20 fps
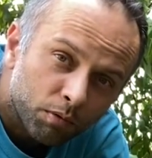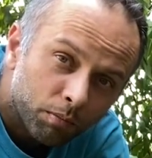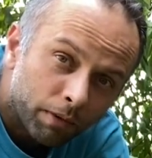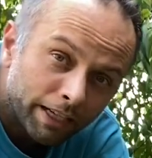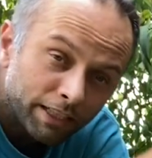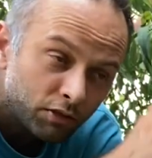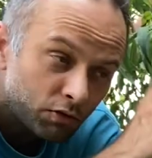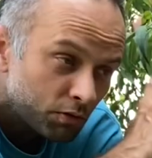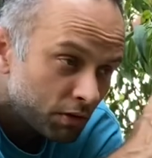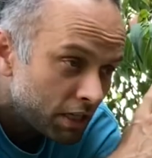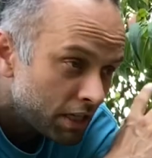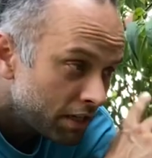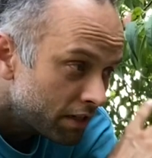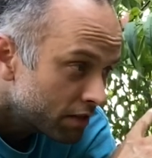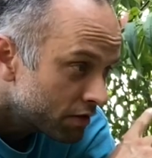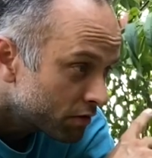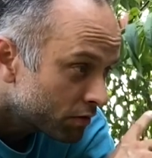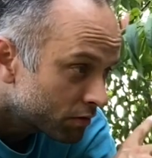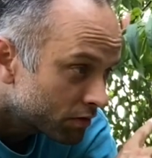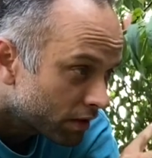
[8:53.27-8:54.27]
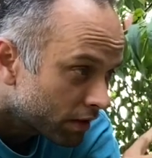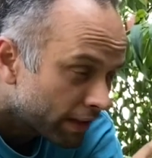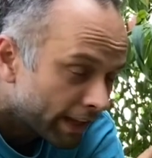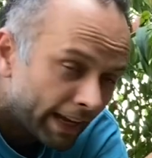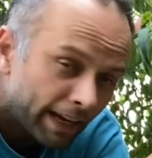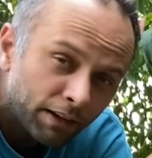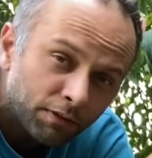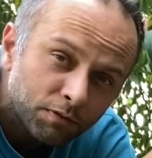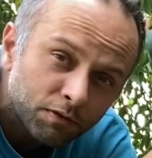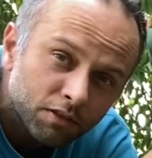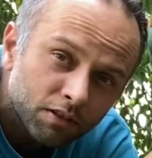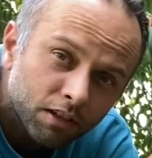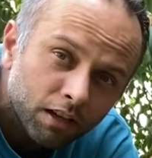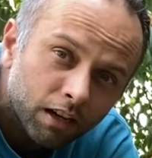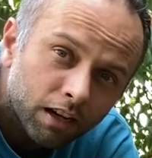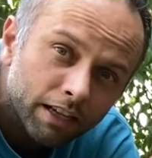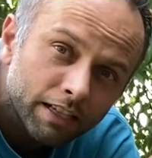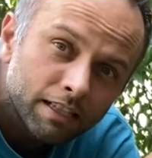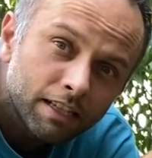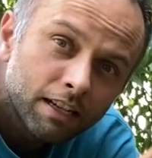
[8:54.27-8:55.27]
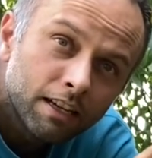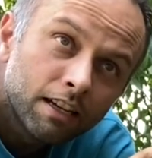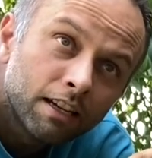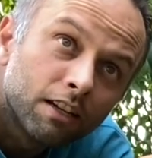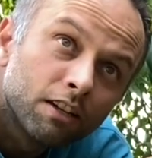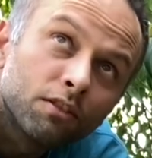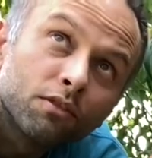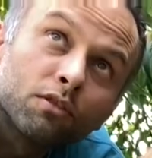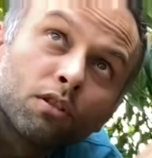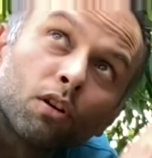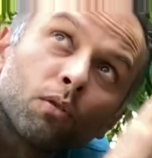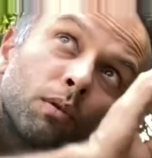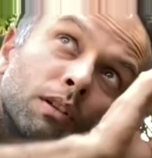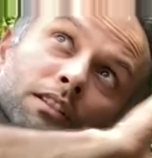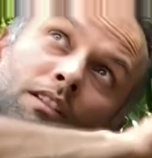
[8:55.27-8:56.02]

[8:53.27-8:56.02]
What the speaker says: My tree here is on the left side, so when